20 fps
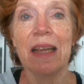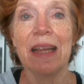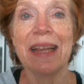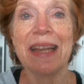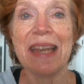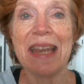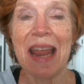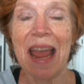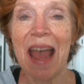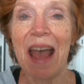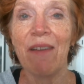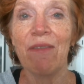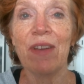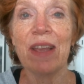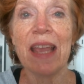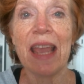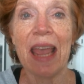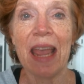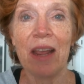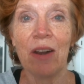
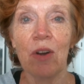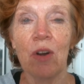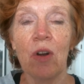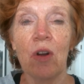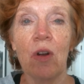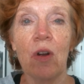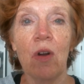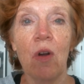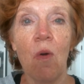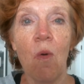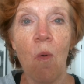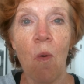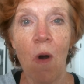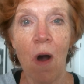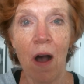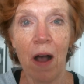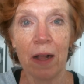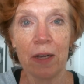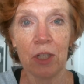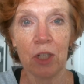navigator
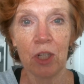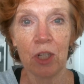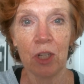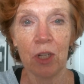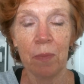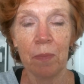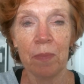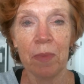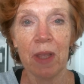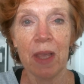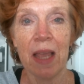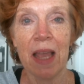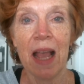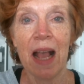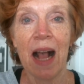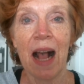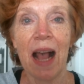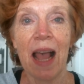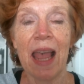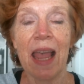watch.
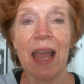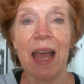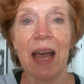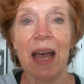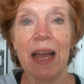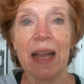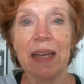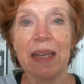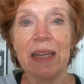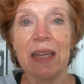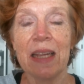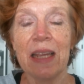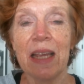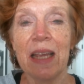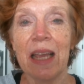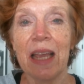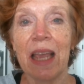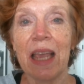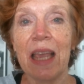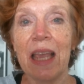And
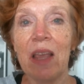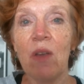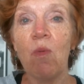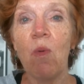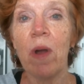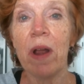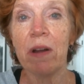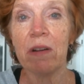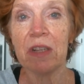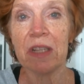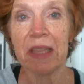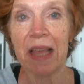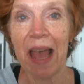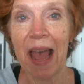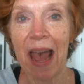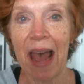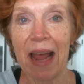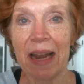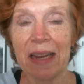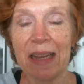he wears
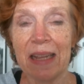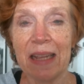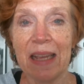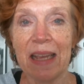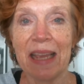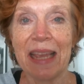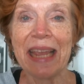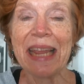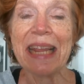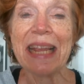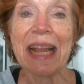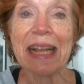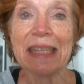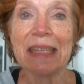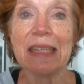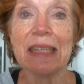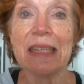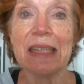that. He gets a